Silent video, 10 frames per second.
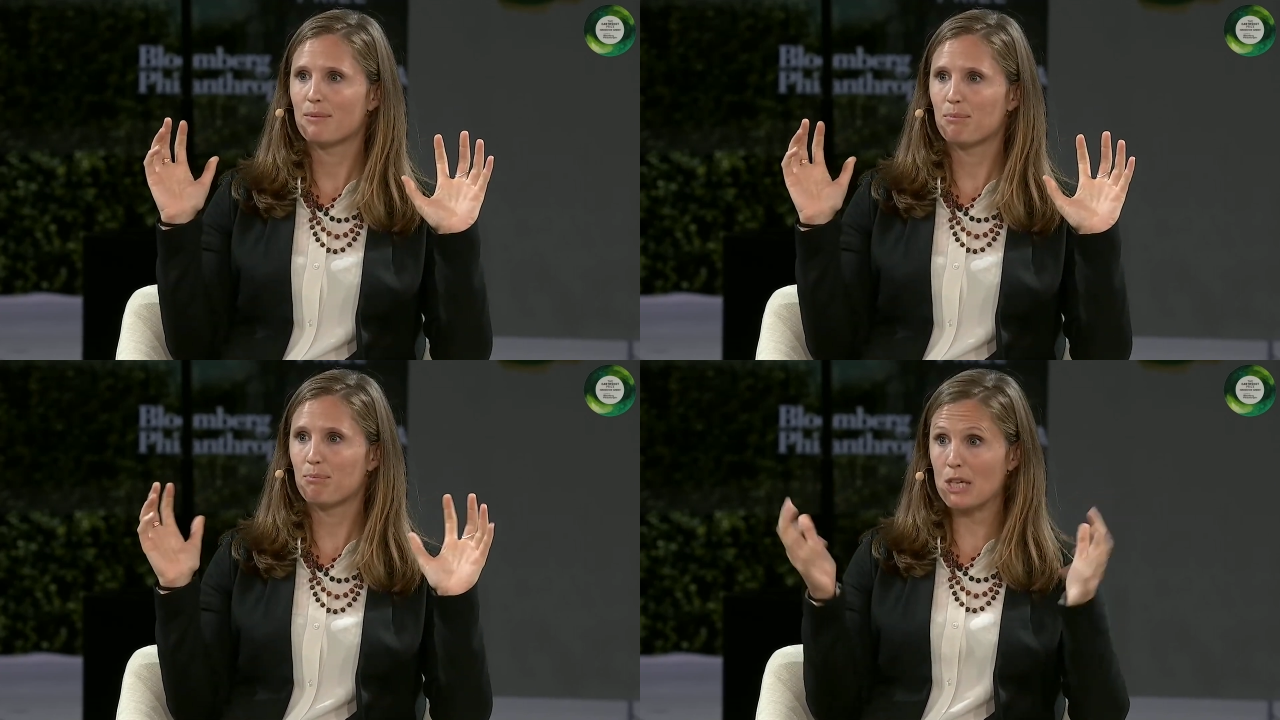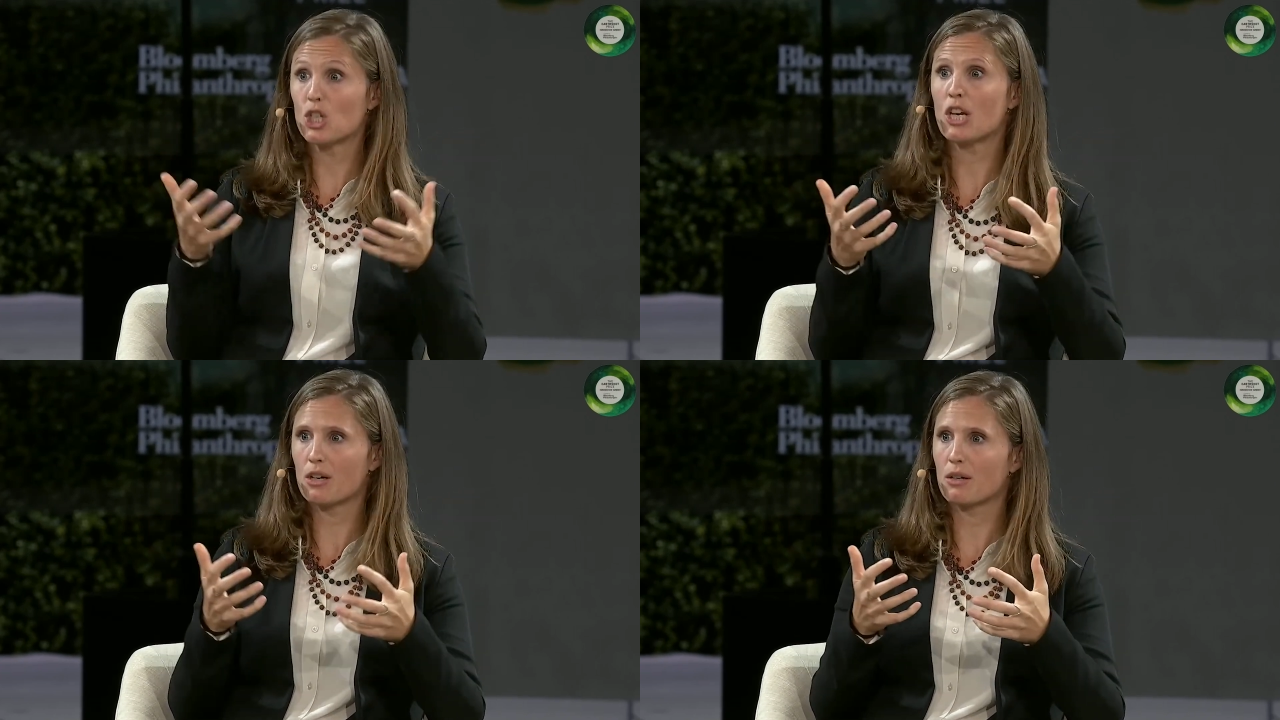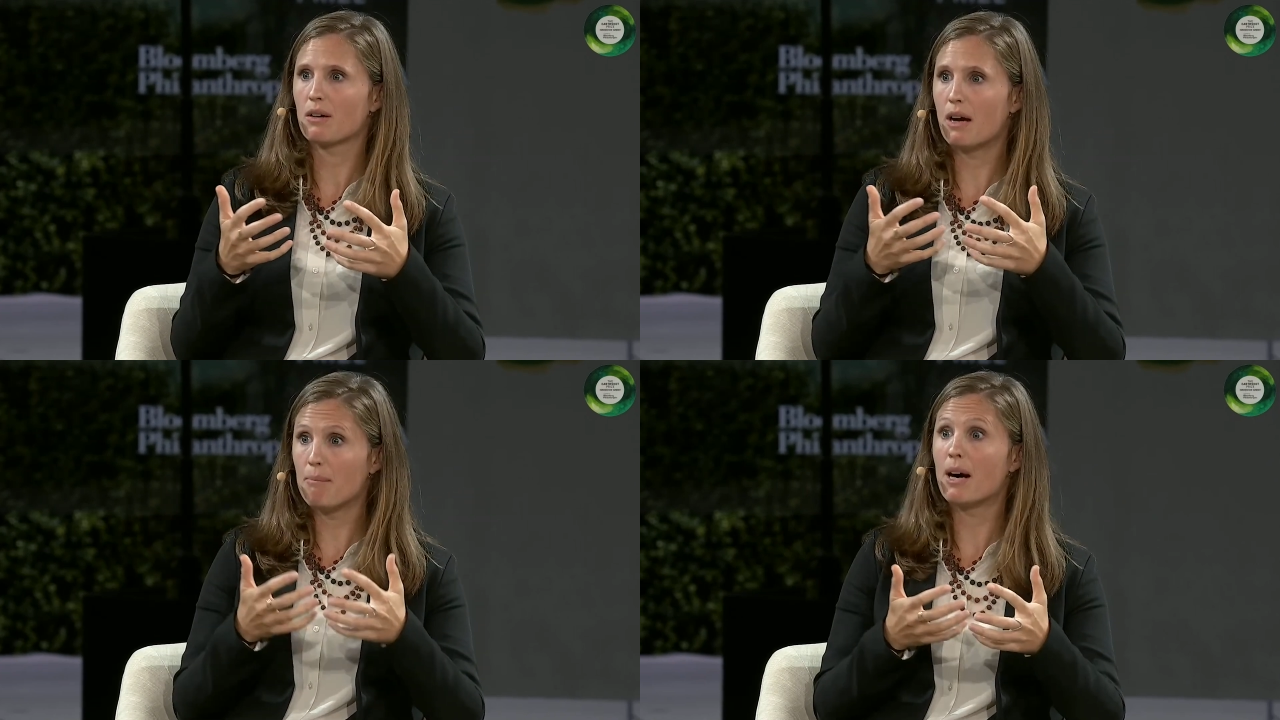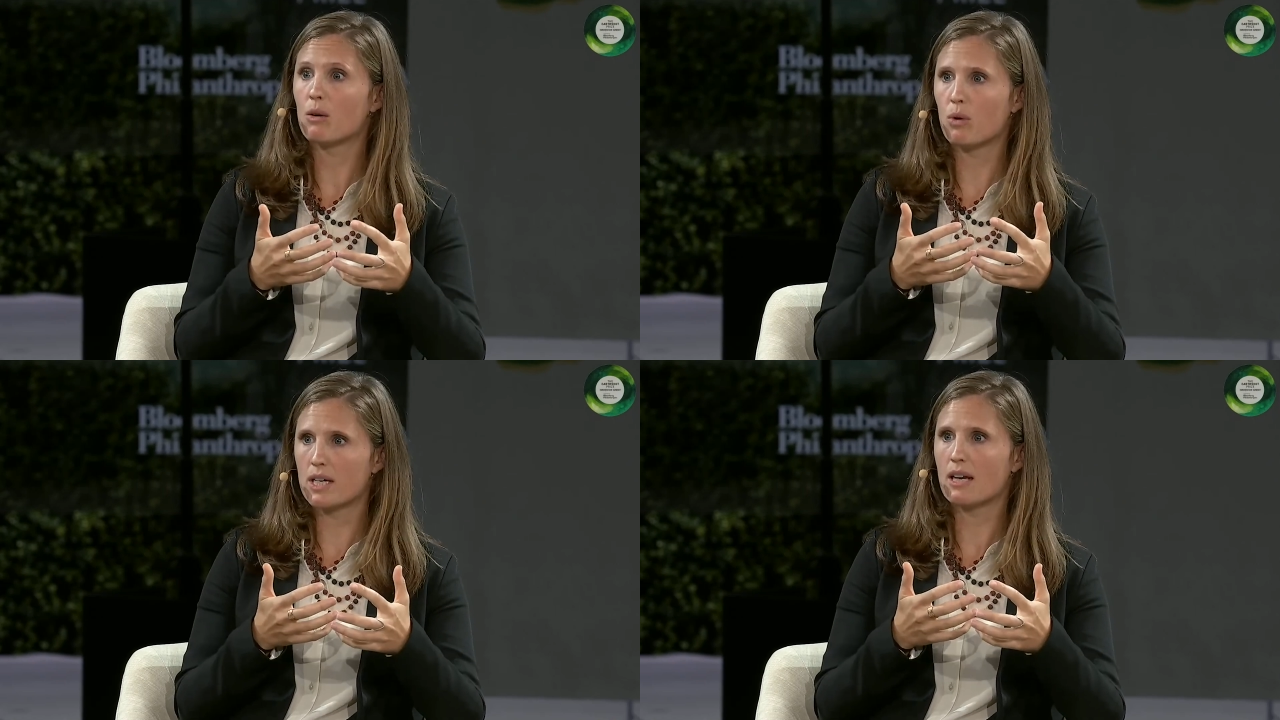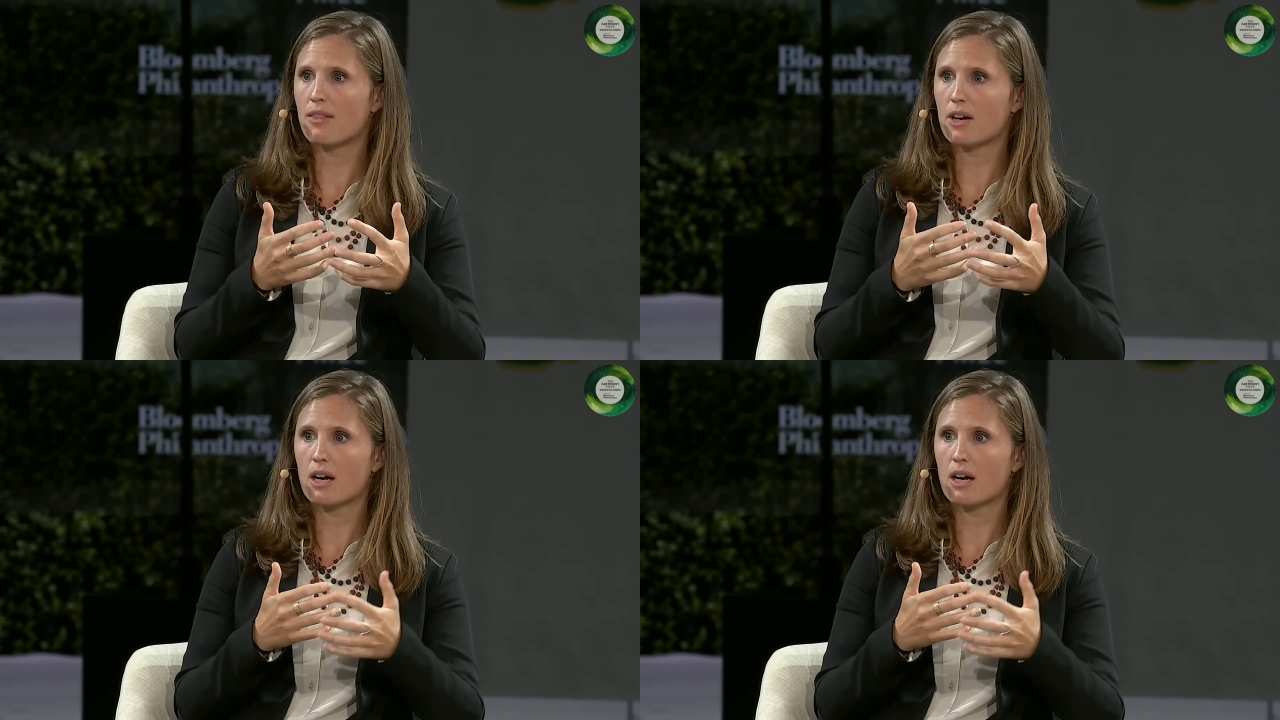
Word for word: be shared among one another,